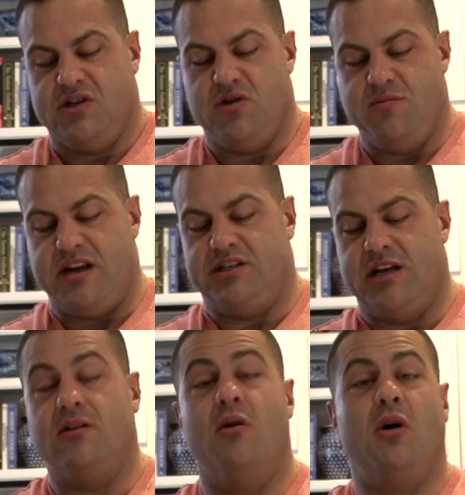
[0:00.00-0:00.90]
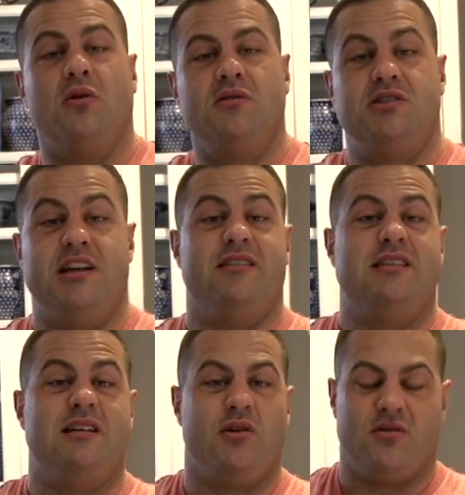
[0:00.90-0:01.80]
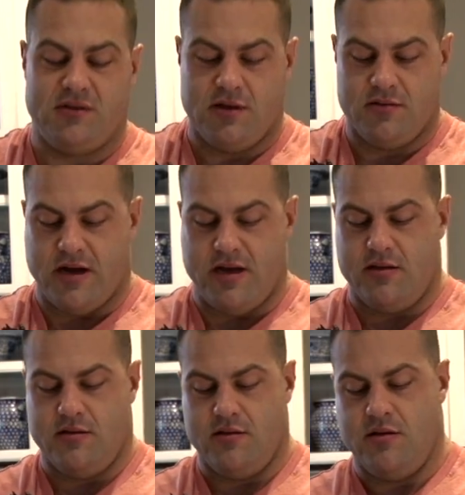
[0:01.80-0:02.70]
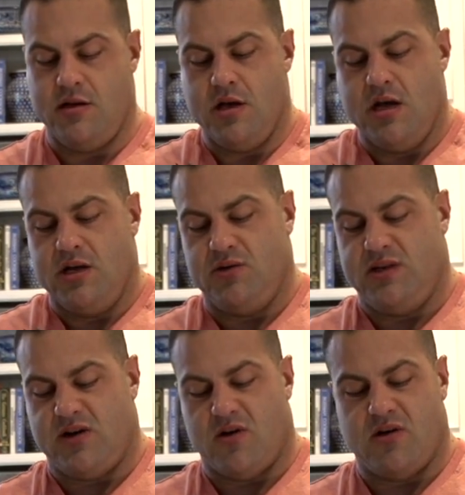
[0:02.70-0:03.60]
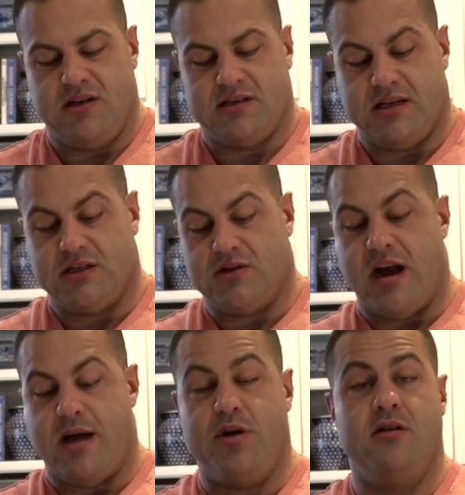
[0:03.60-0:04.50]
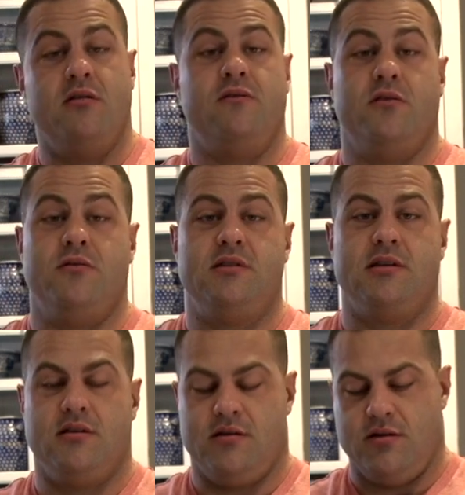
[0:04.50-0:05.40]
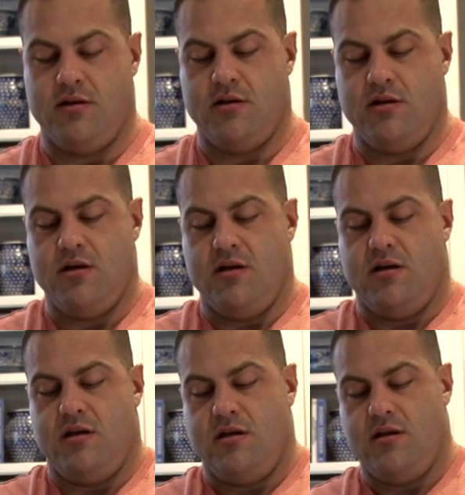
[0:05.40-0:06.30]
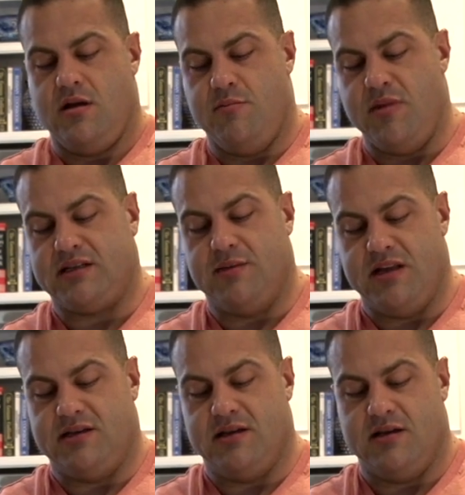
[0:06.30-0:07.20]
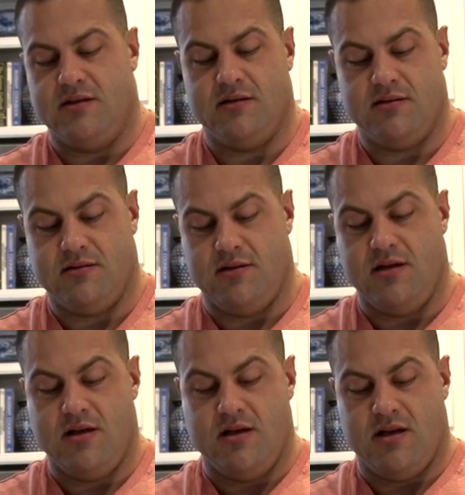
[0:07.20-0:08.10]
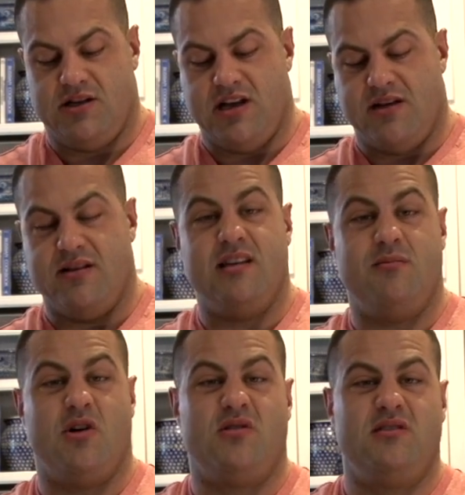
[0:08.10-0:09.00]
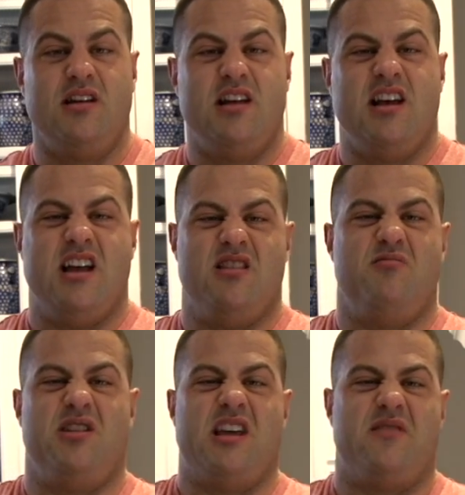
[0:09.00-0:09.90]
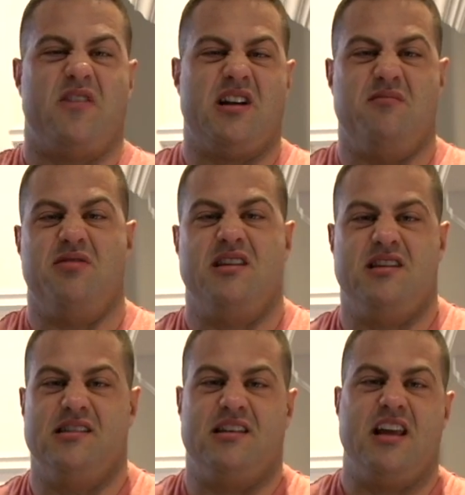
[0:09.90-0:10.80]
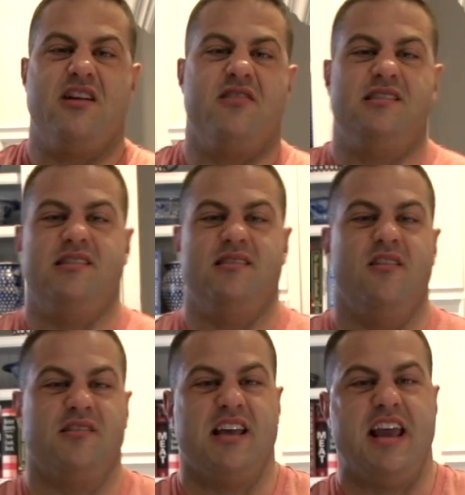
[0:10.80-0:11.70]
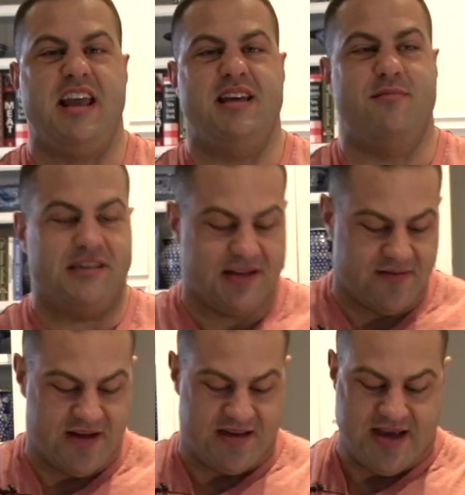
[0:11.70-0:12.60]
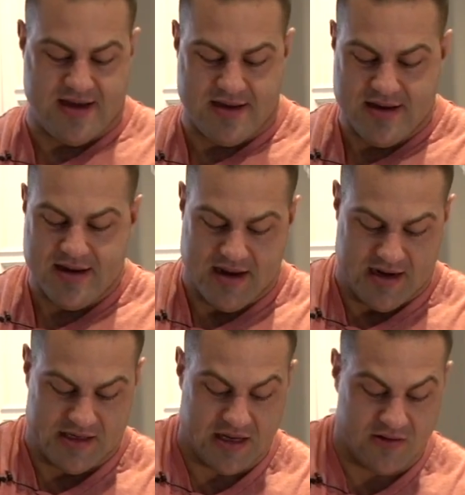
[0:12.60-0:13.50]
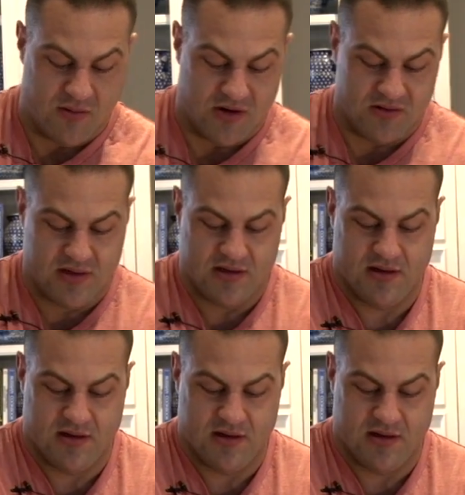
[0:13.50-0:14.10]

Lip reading: She would make jello molds, gelatin molds, right? She would take all these like scrap foods and mix them into a gelatin mold, and there'd be like fucking peas and carrots and hunks of ham and stuff like that in a jello mold.